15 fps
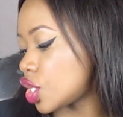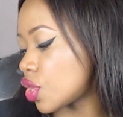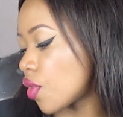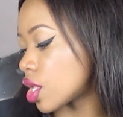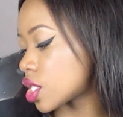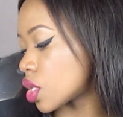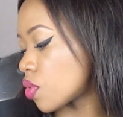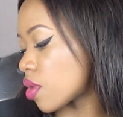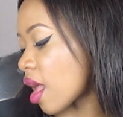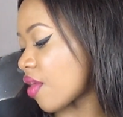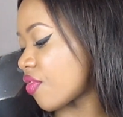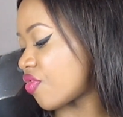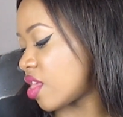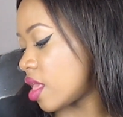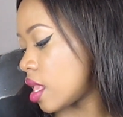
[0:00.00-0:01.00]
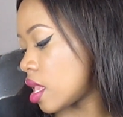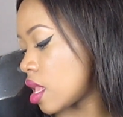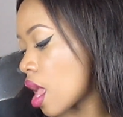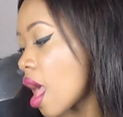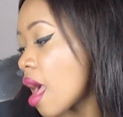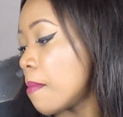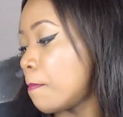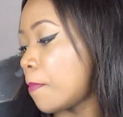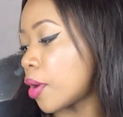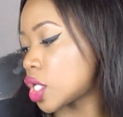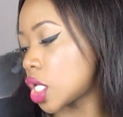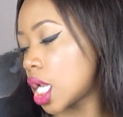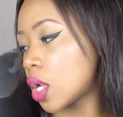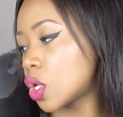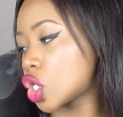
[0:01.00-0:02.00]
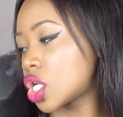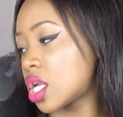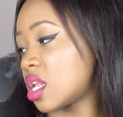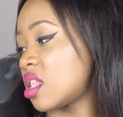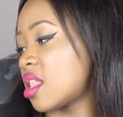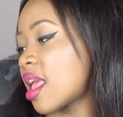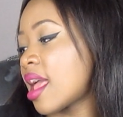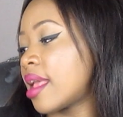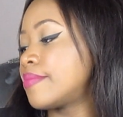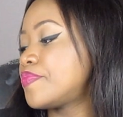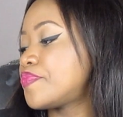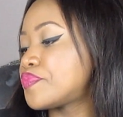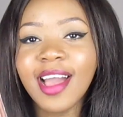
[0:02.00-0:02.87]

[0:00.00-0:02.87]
you also get the body lotion in there.